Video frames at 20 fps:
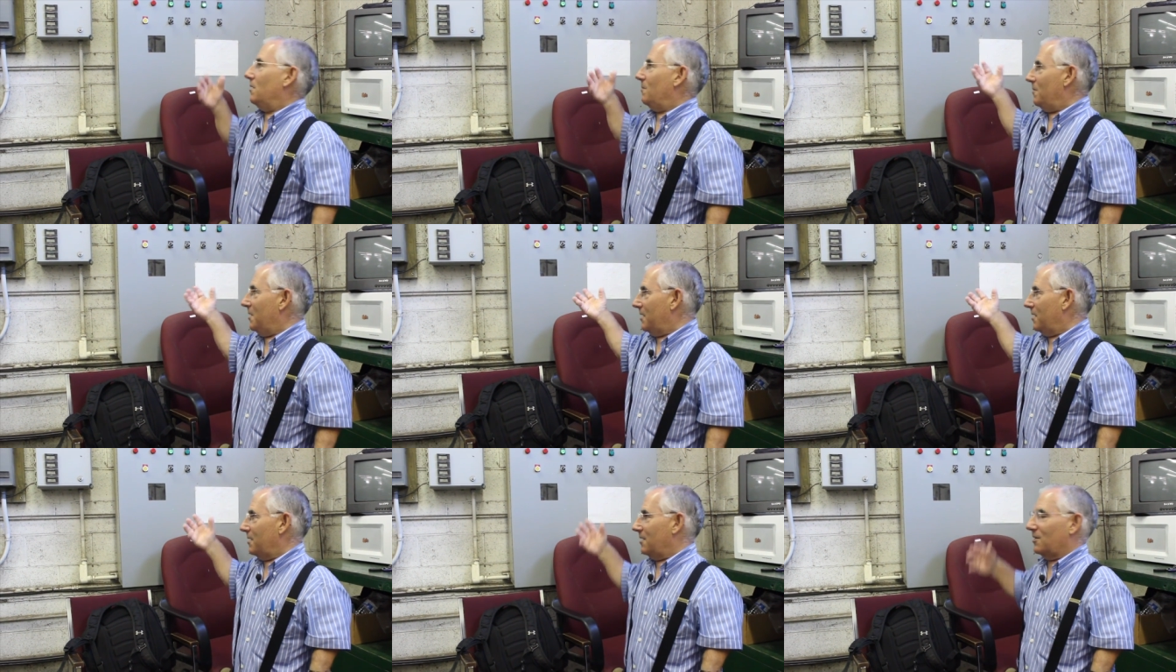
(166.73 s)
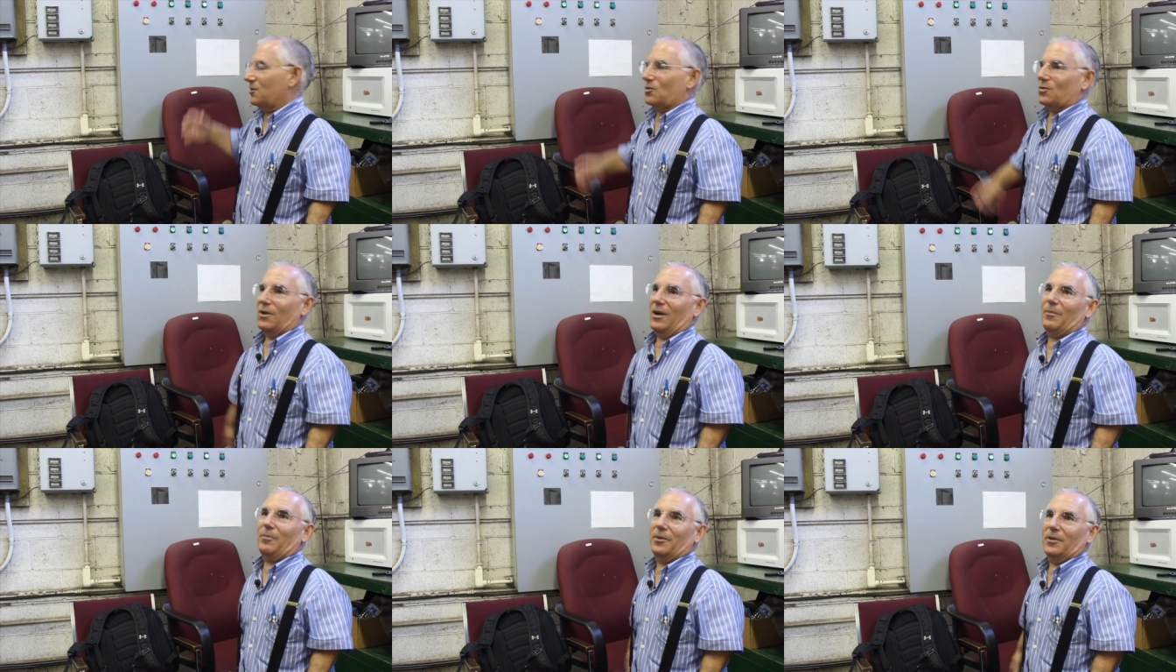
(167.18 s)
we can
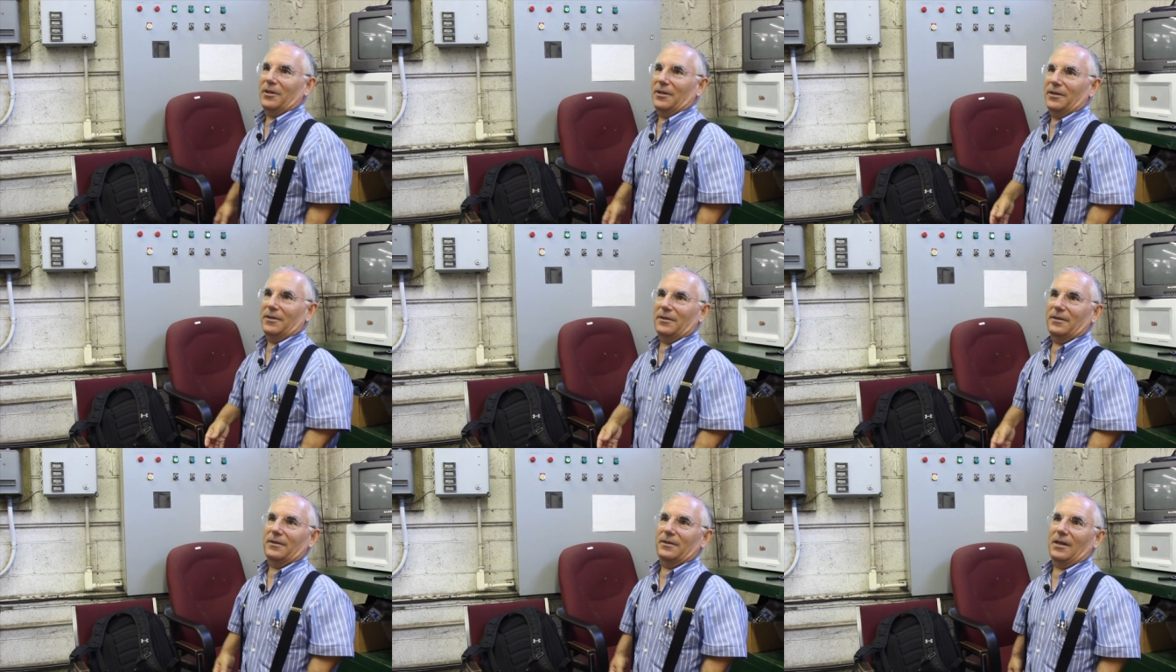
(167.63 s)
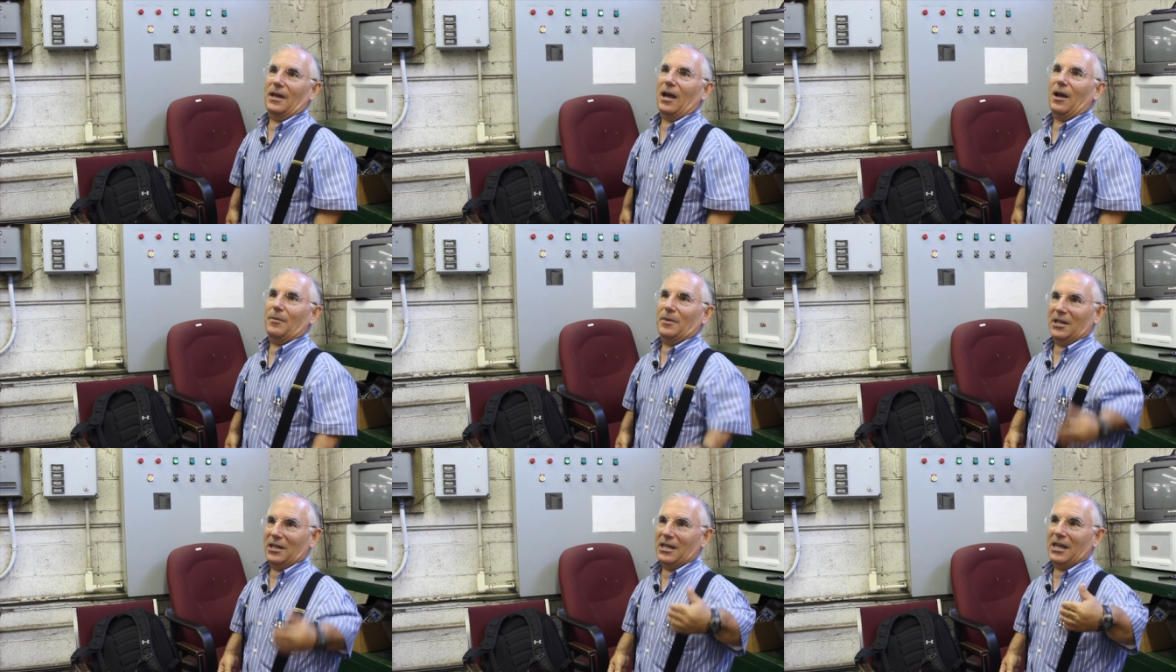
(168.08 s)
extrapolate
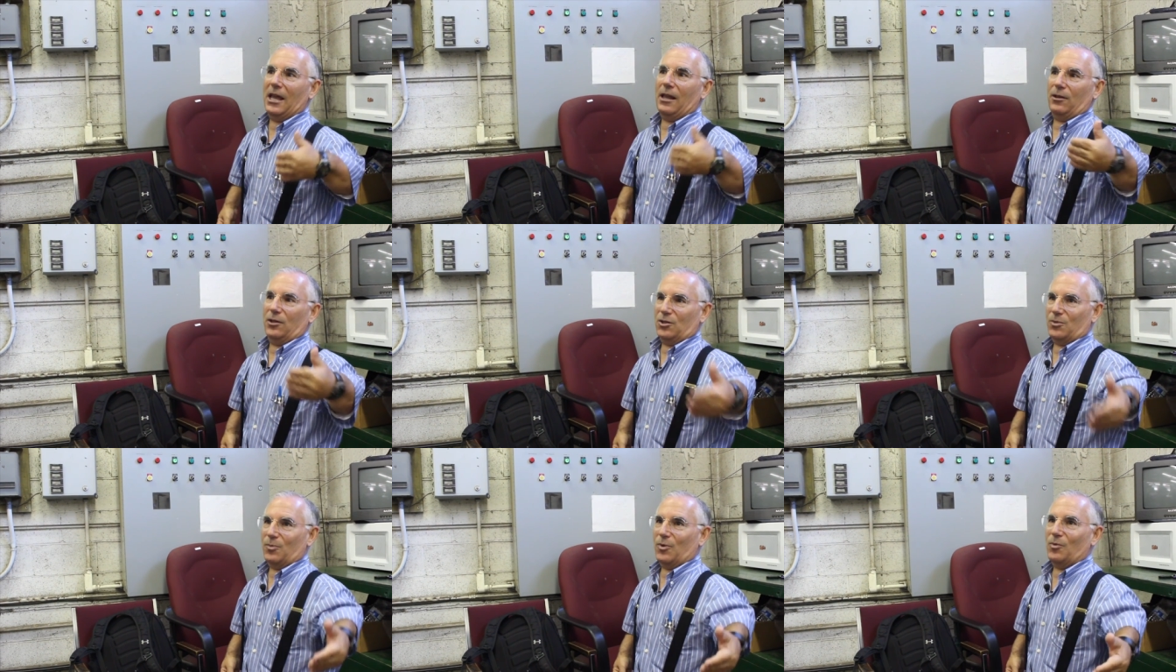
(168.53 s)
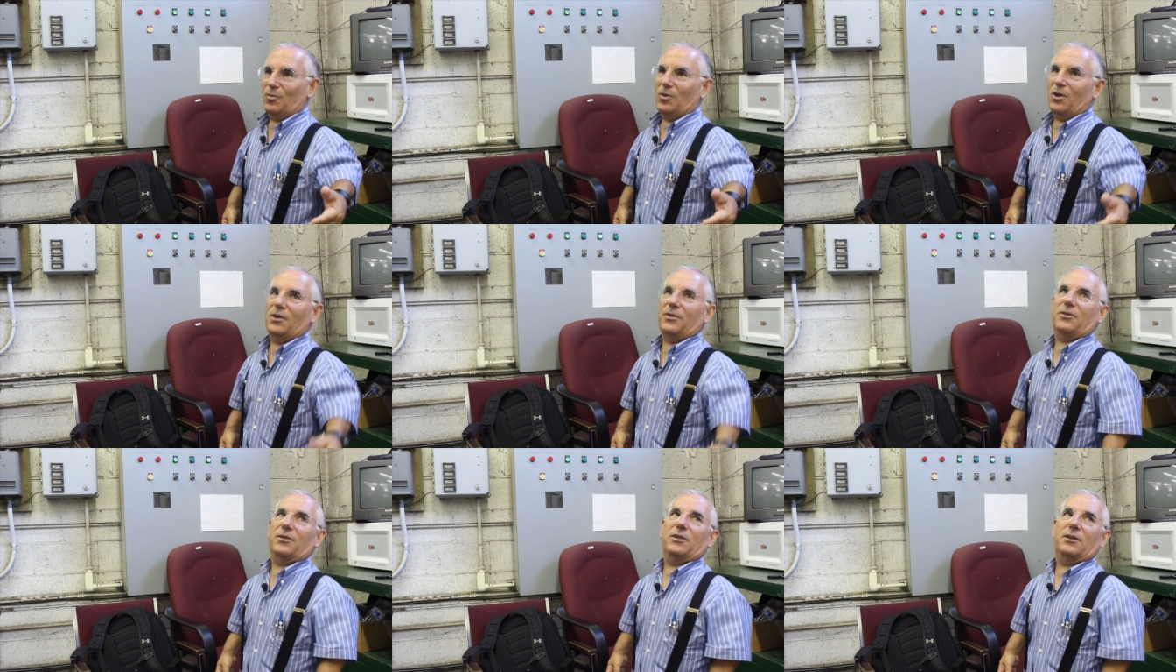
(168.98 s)
how many gallons per
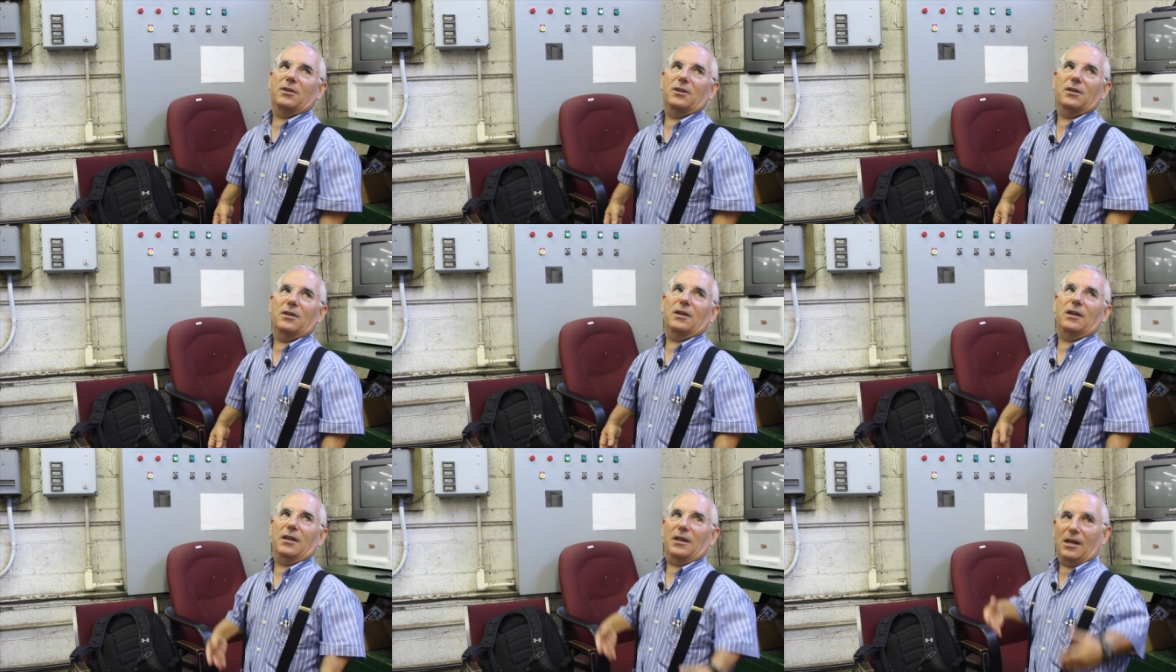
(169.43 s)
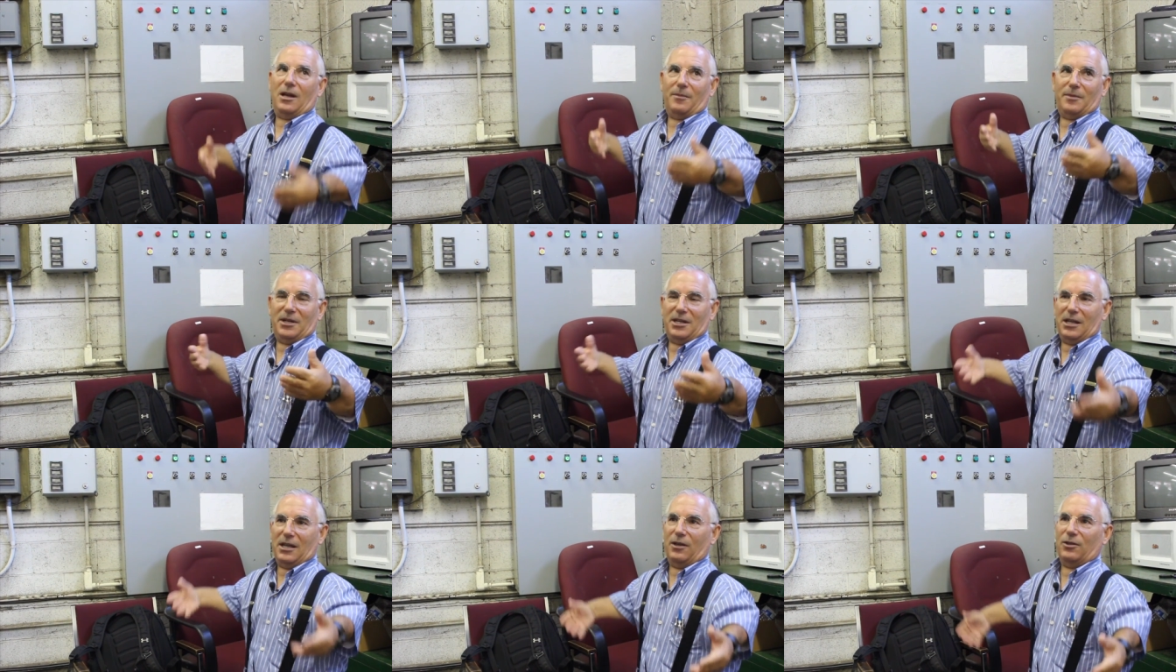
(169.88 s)
month and how
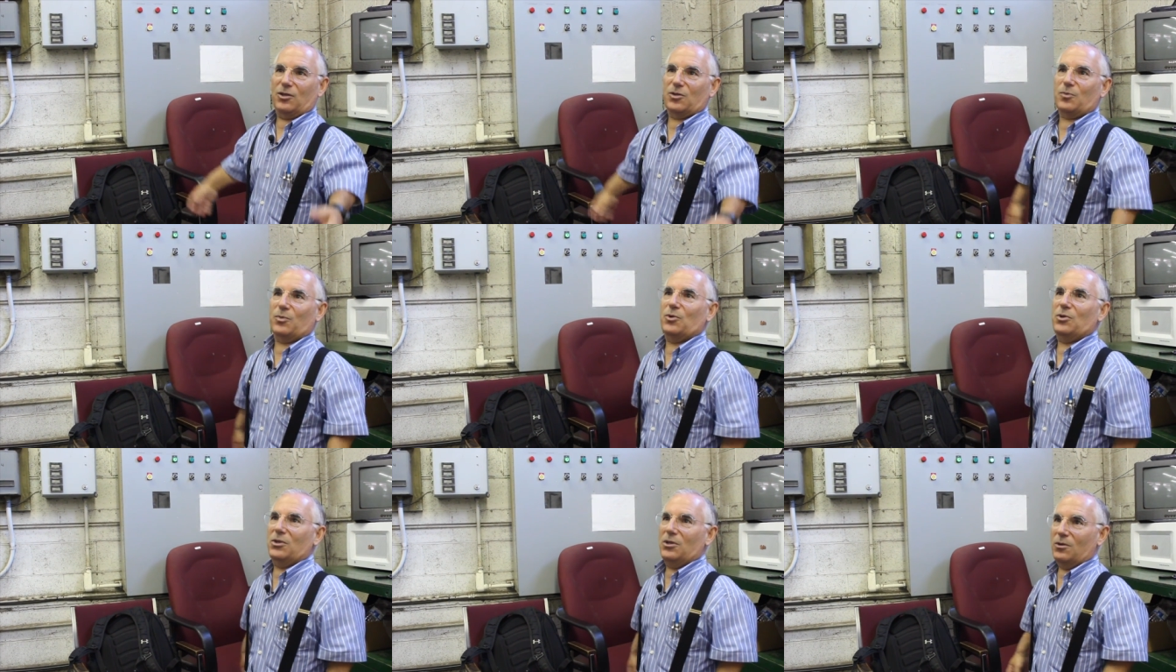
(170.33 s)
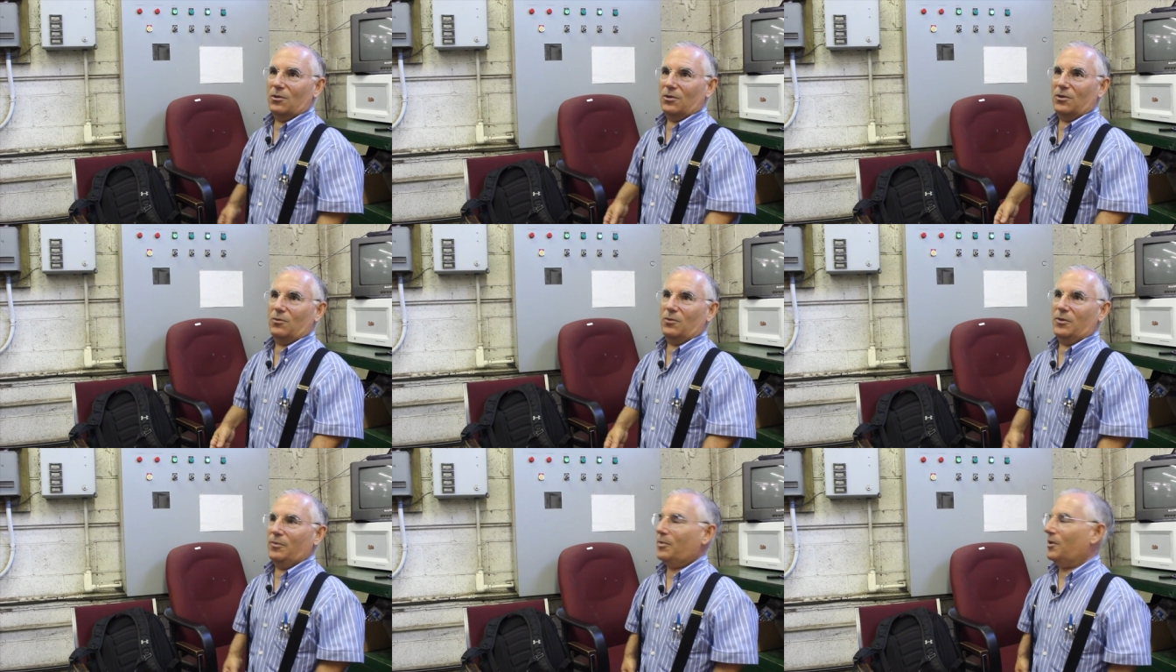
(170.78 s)
many gallons per year
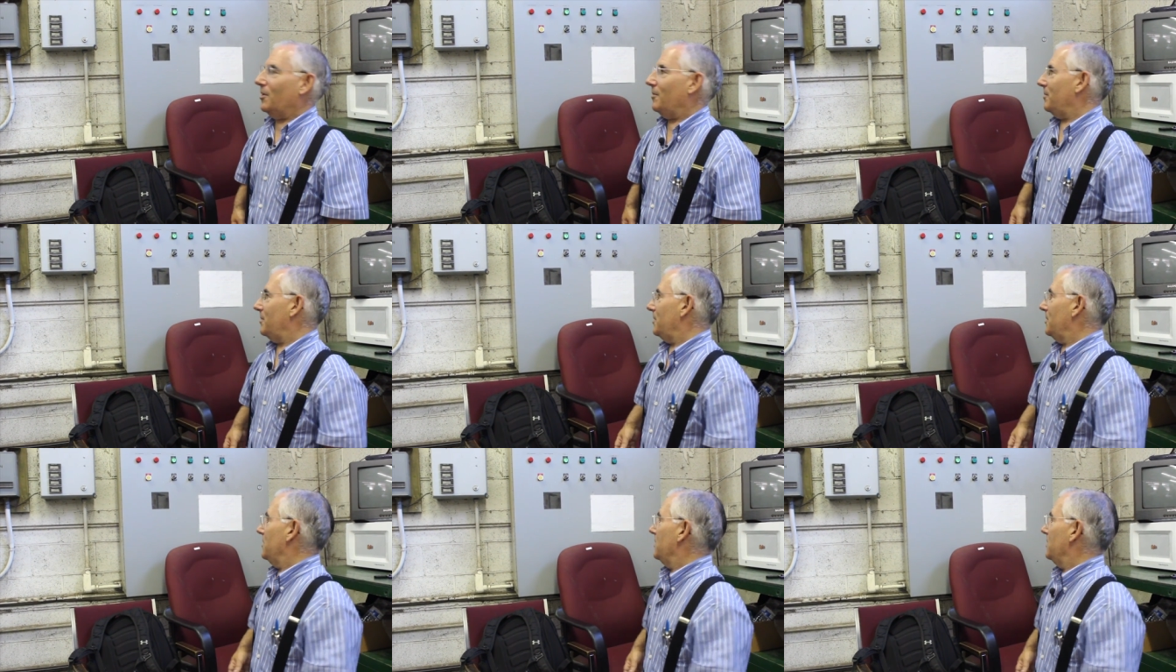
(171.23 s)
that we pump.